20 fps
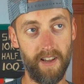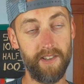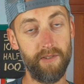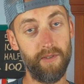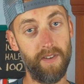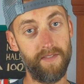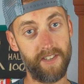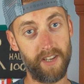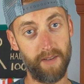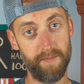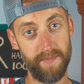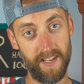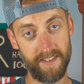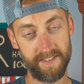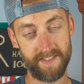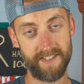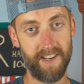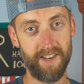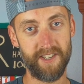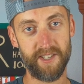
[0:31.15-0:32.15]
I do have to come
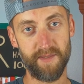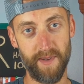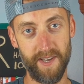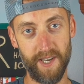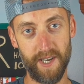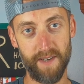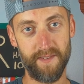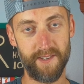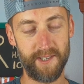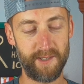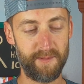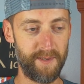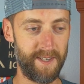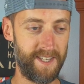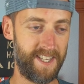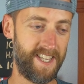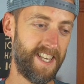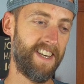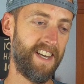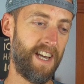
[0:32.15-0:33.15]
downstairs to my office,
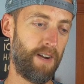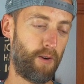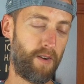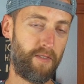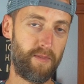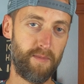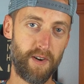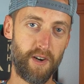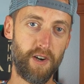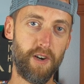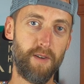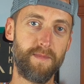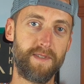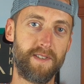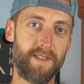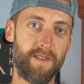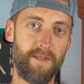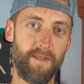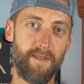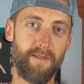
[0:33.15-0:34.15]
but I work from home,
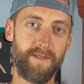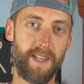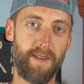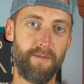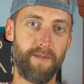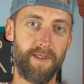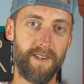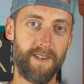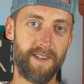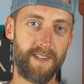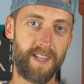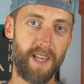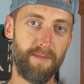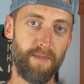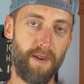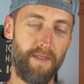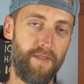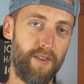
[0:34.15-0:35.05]
so I was able to get my